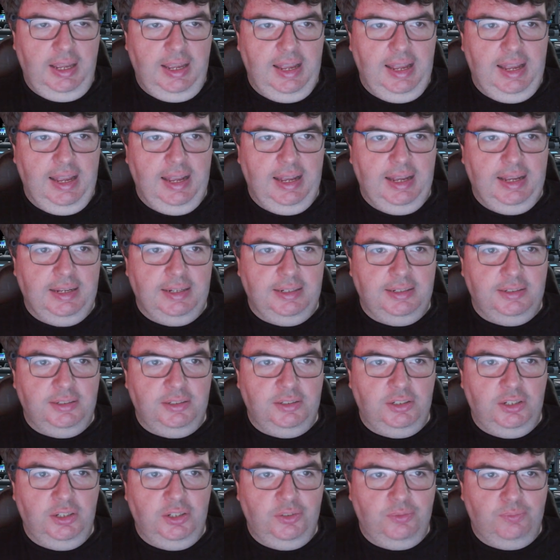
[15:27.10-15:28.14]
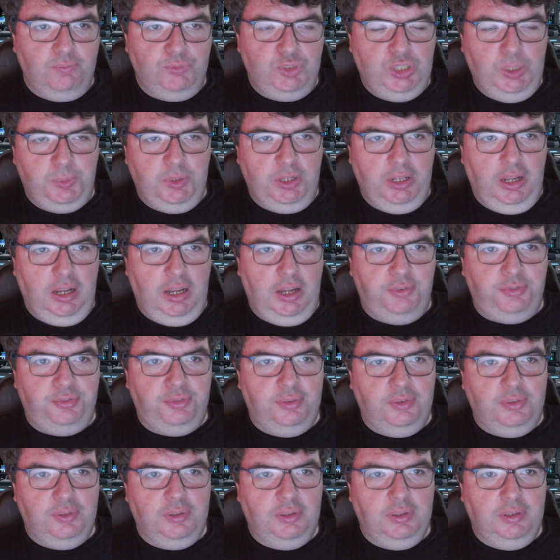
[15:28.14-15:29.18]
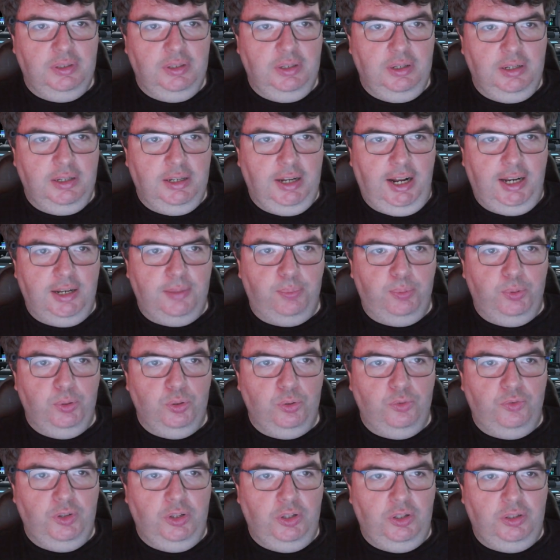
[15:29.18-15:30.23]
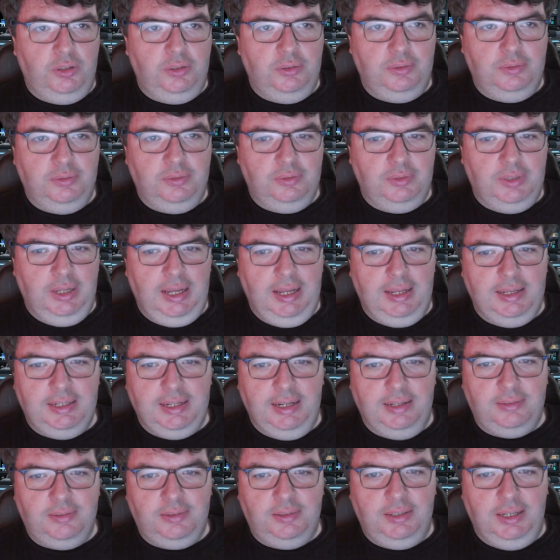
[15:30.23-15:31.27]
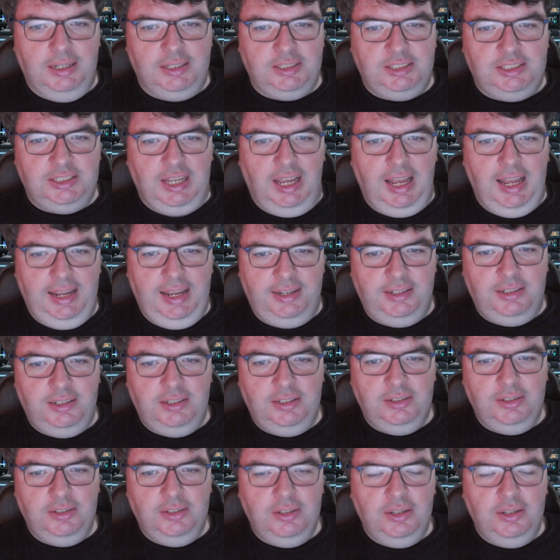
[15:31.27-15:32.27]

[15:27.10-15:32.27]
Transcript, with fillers: And shipped it off, got approval, uh, got got signed,